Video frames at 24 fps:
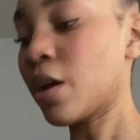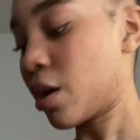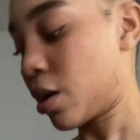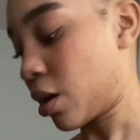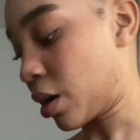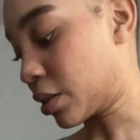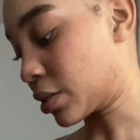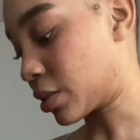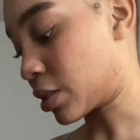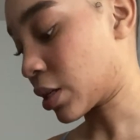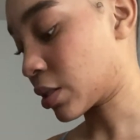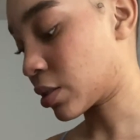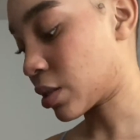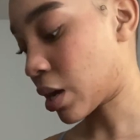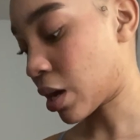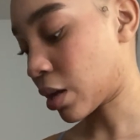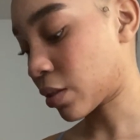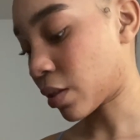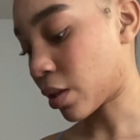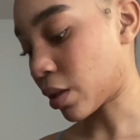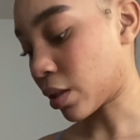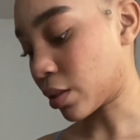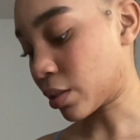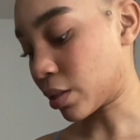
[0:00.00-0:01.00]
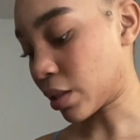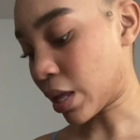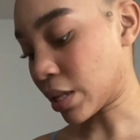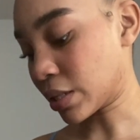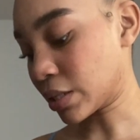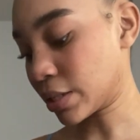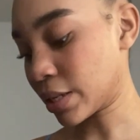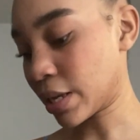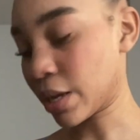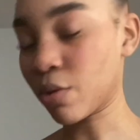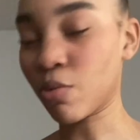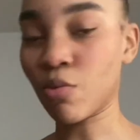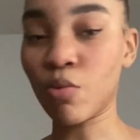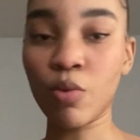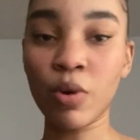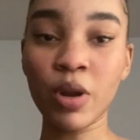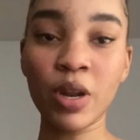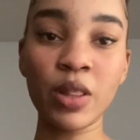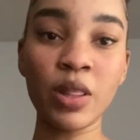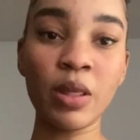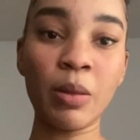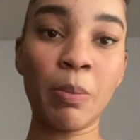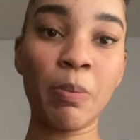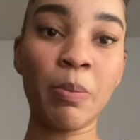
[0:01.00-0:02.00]
on TikTok, that that's like one
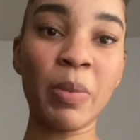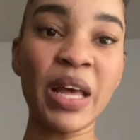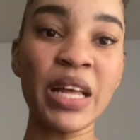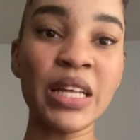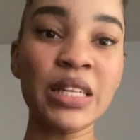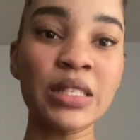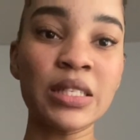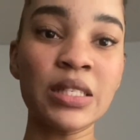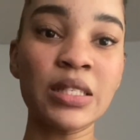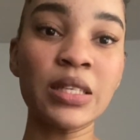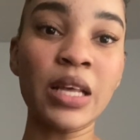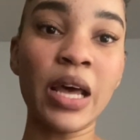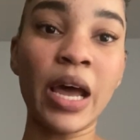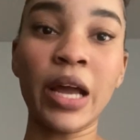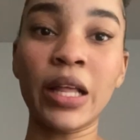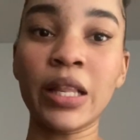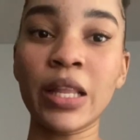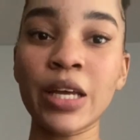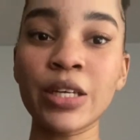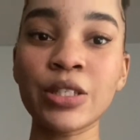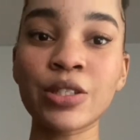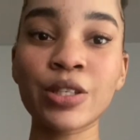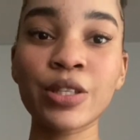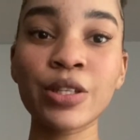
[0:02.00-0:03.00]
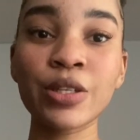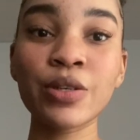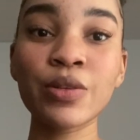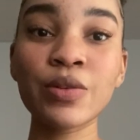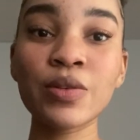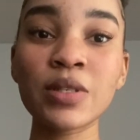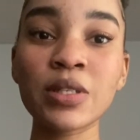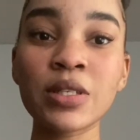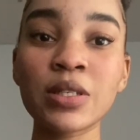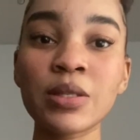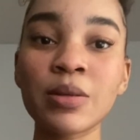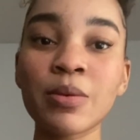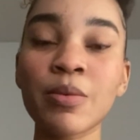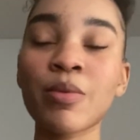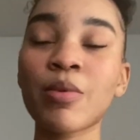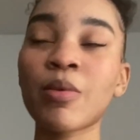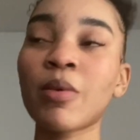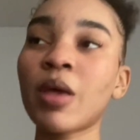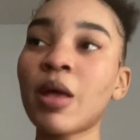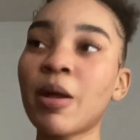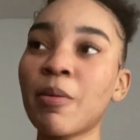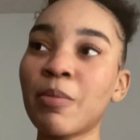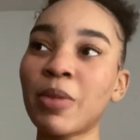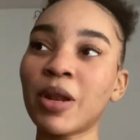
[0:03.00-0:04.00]
of the best eyelash glues.
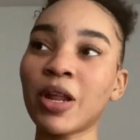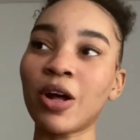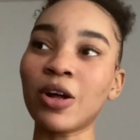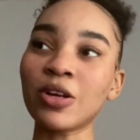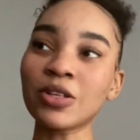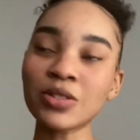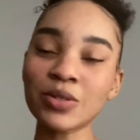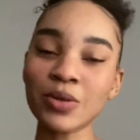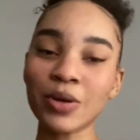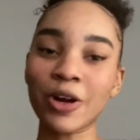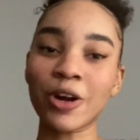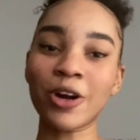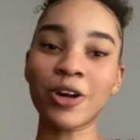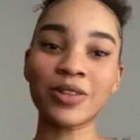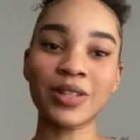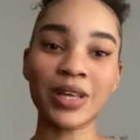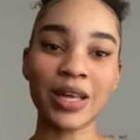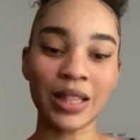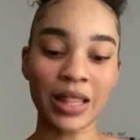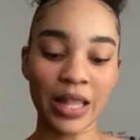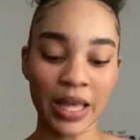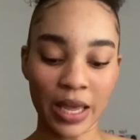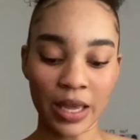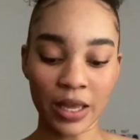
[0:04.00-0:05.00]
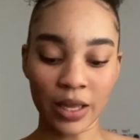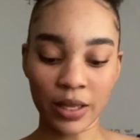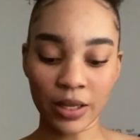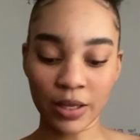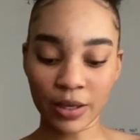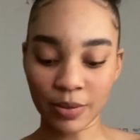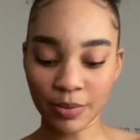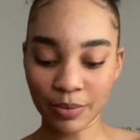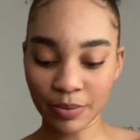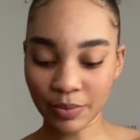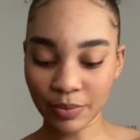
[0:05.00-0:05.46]
But I also heard that like